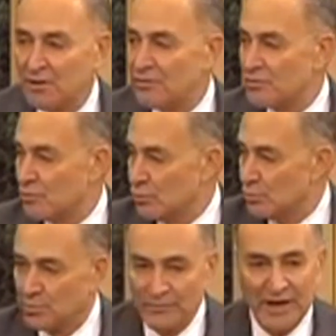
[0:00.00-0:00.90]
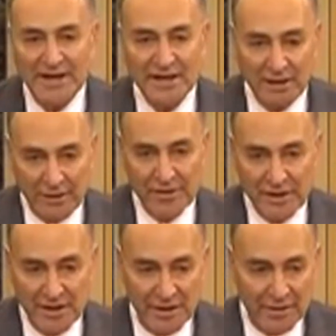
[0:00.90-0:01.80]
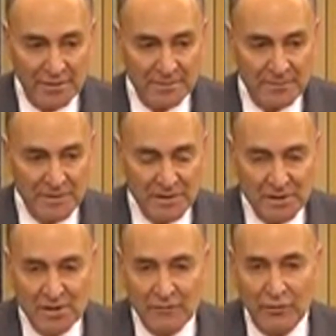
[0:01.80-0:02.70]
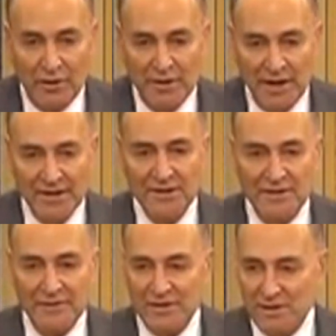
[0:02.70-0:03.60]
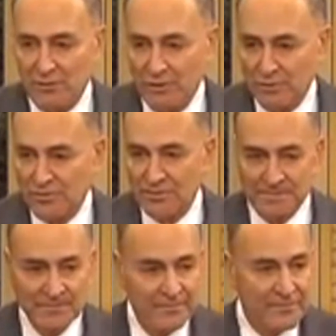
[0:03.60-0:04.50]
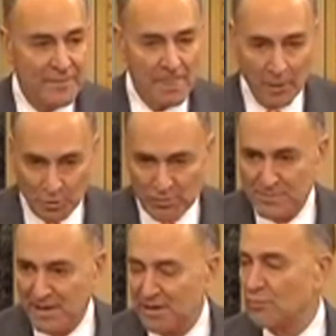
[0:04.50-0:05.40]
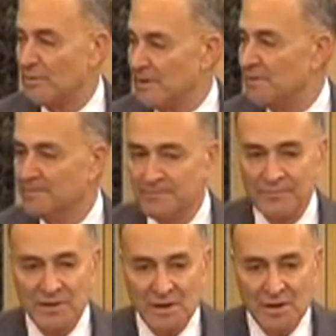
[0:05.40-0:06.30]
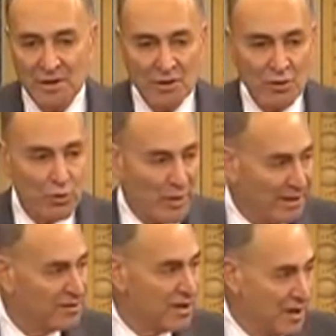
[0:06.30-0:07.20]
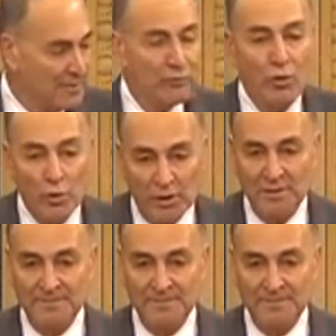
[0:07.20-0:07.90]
to provide health care for our 9/11 heroes, those men and women who at a time of war